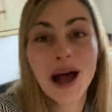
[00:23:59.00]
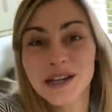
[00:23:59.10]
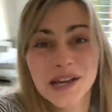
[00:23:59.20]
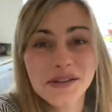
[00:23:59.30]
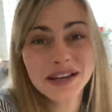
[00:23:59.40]

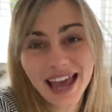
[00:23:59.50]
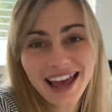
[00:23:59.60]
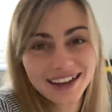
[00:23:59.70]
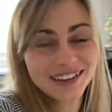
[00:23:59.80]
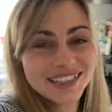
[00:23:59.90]
don't
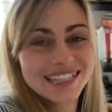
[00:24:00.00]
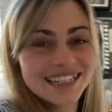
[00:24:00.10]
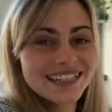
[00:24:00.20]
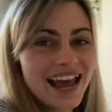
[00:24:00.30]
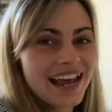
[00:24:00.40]
care because
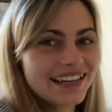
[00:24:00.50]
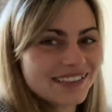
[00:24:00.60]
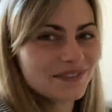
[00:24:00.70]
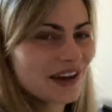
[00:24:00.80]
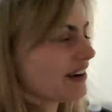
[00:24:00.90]
today
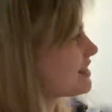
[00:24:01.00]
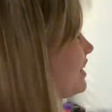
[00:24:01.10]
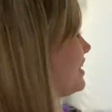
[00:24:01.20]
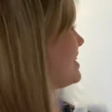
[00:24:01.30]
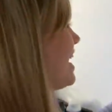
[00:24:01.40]
is a very
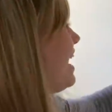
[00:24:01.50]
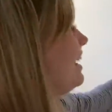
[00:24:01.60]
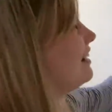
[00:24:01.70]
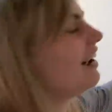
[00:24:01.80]
exciting day.